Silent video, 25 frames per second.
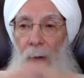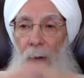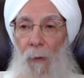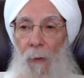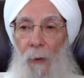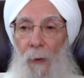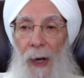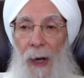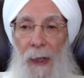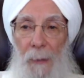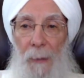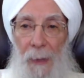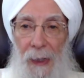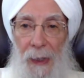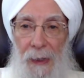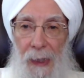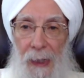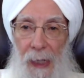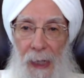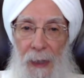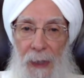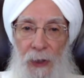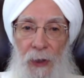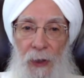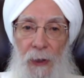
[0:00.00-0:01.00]

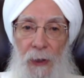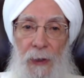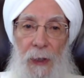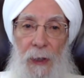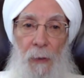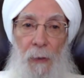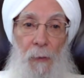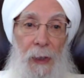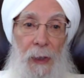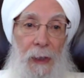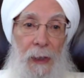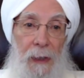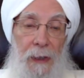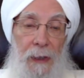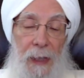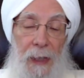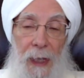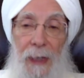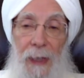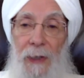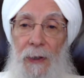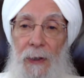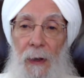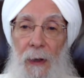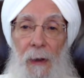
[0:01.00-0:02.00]
recommendations, and we can
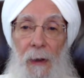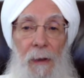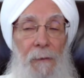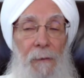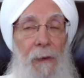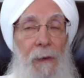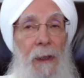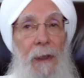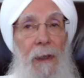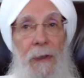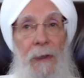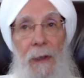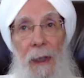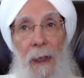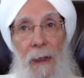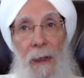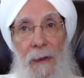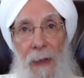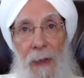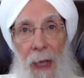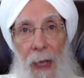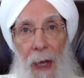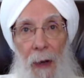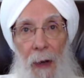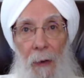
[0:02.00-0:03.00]
test all of these
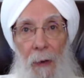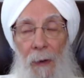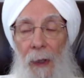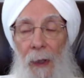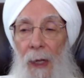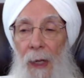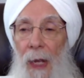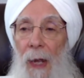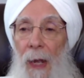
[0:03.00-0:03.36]
things out.